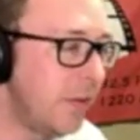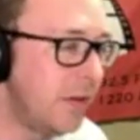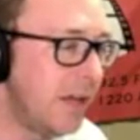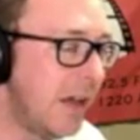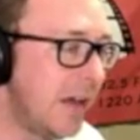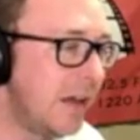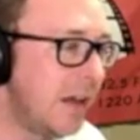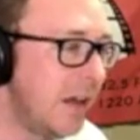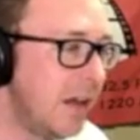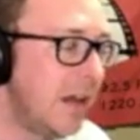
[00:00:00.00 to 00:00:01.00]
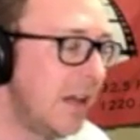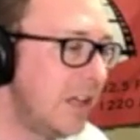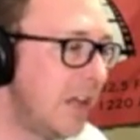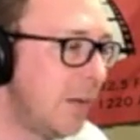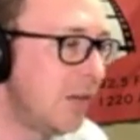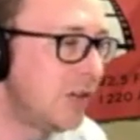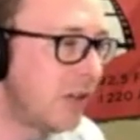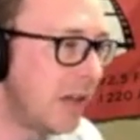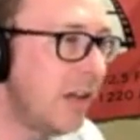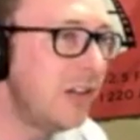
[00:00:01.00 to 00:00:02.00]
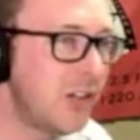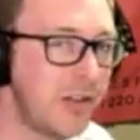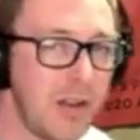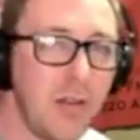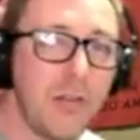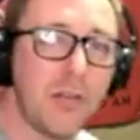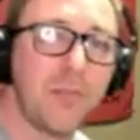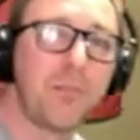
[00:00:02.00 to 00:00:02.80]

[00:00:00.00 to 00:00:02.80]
the dead and damaged skin cells.